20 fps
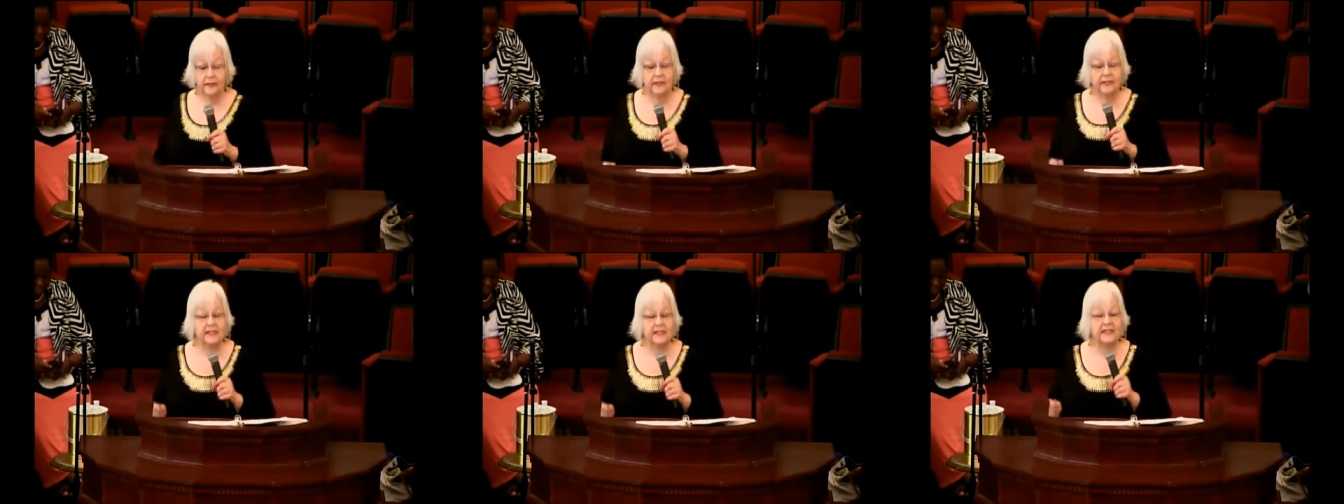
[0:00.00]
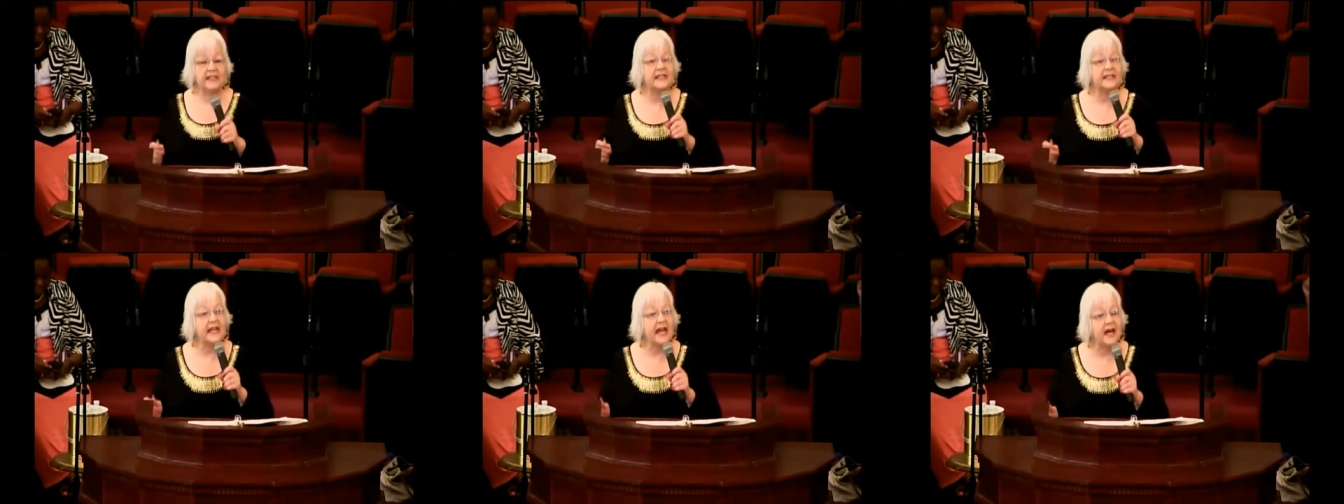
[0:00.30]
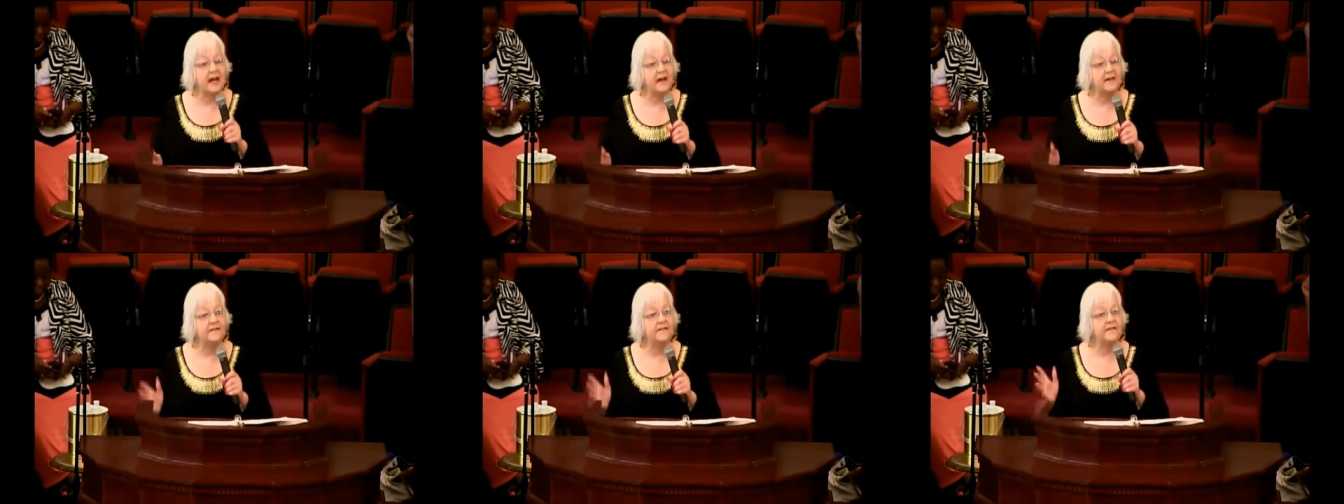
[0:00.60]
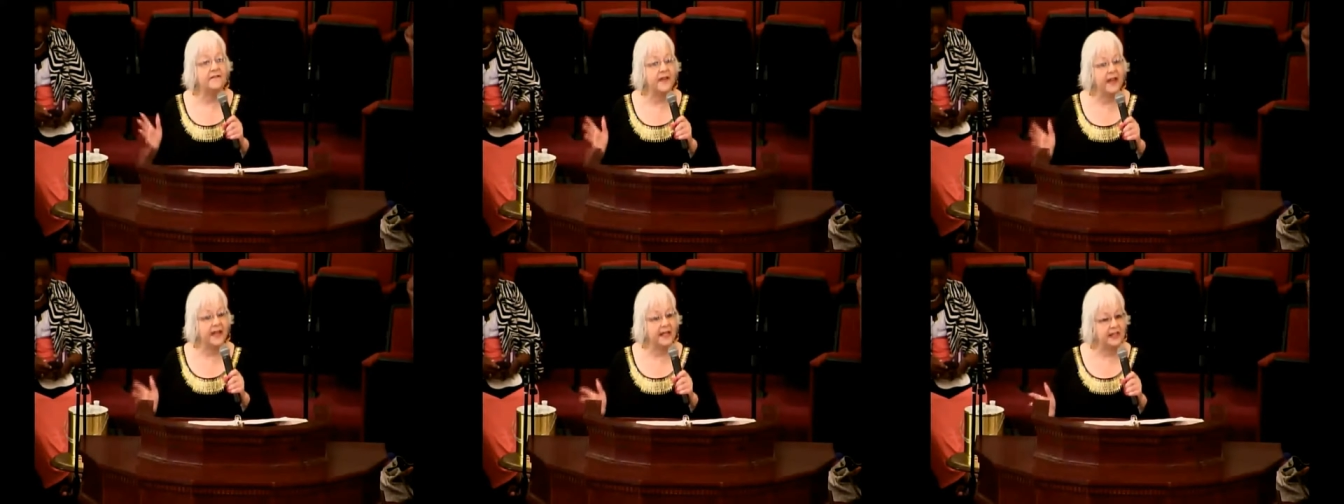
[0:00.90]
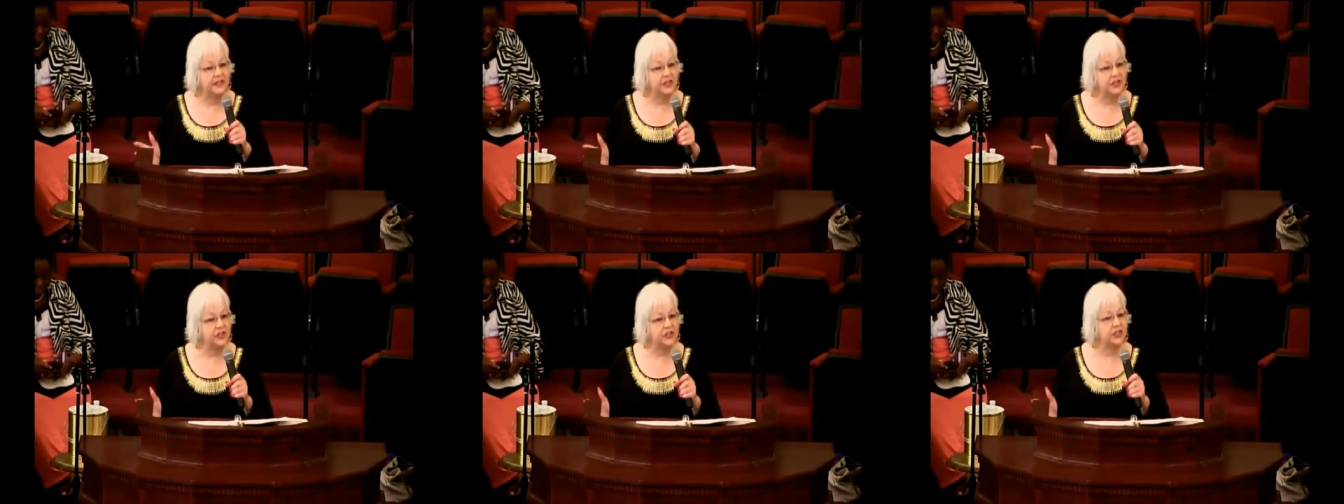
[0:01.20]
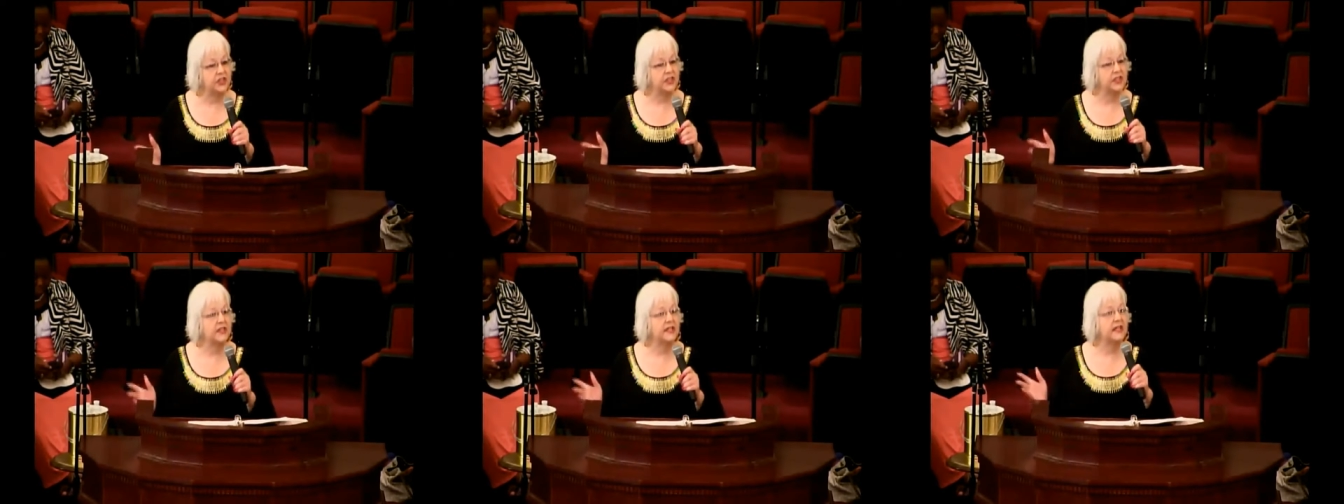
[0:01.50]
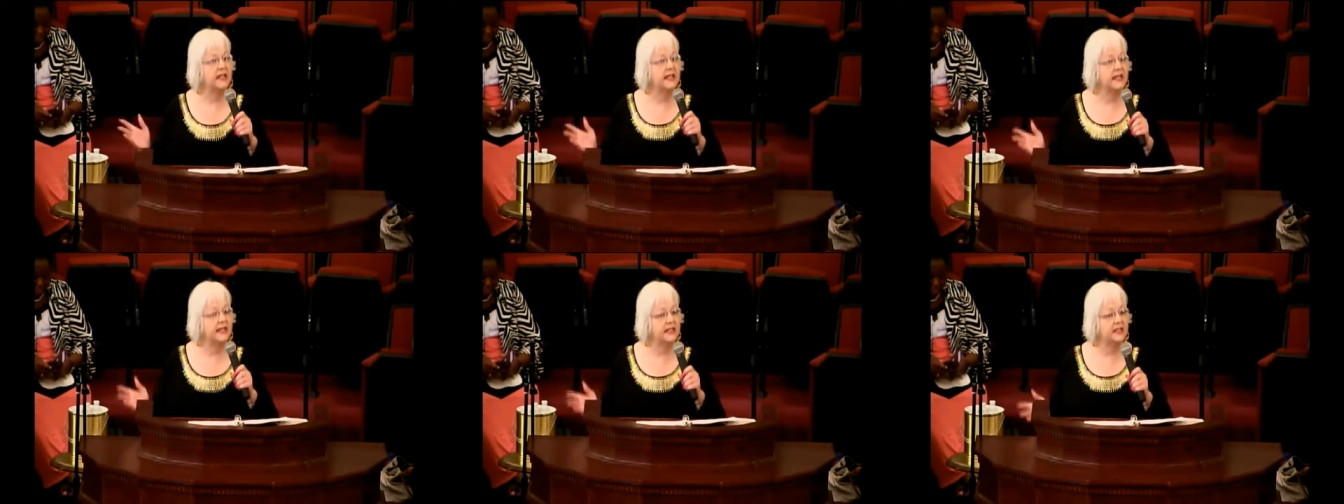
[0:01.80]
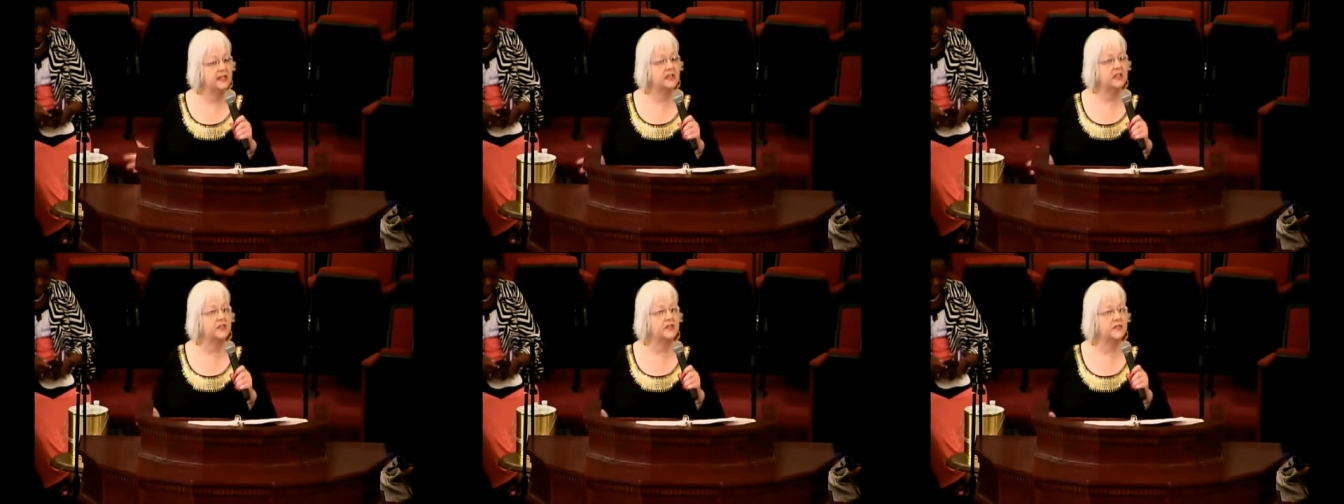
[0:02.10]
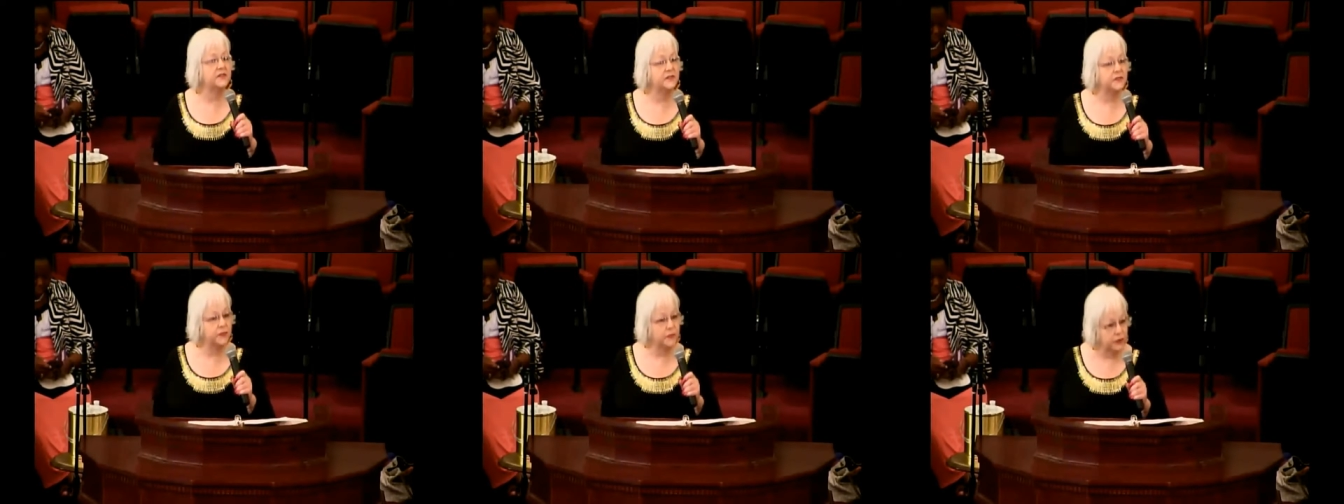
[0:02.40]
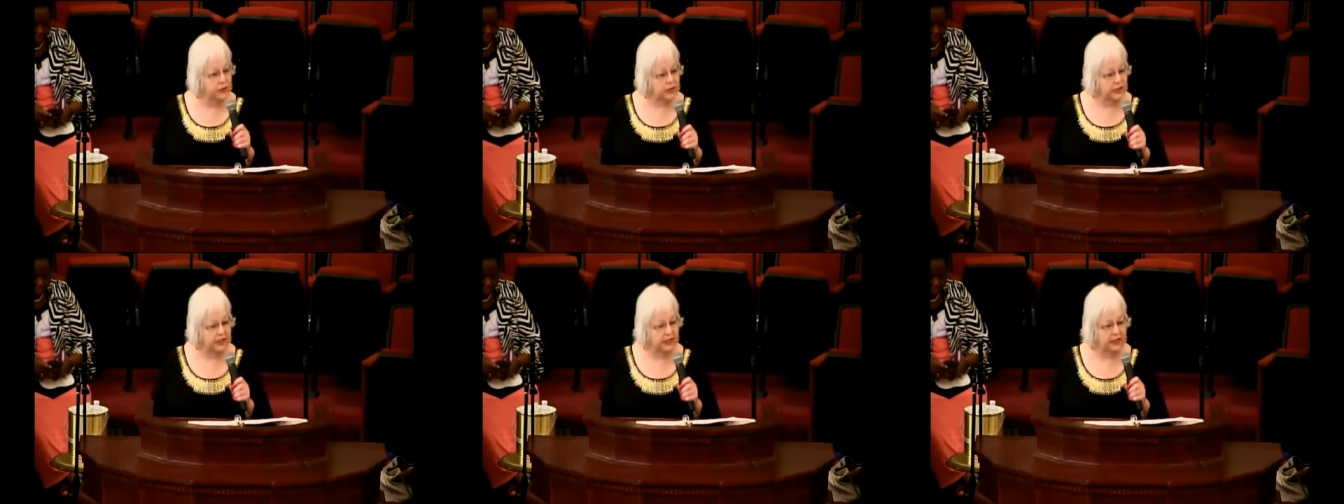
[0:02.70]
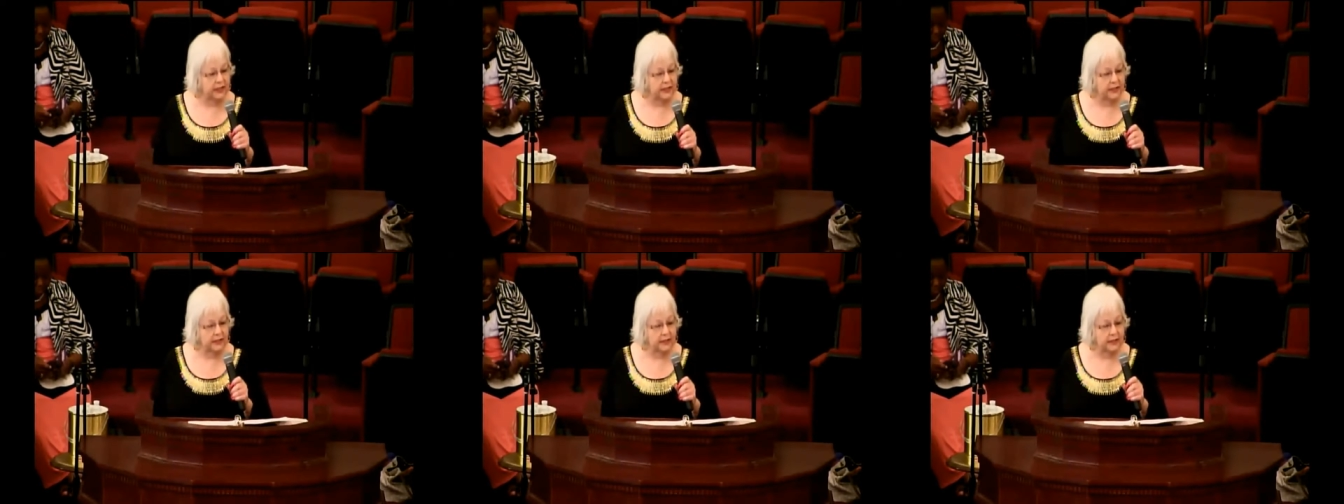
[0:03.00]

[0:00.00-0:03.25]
Salvation is free,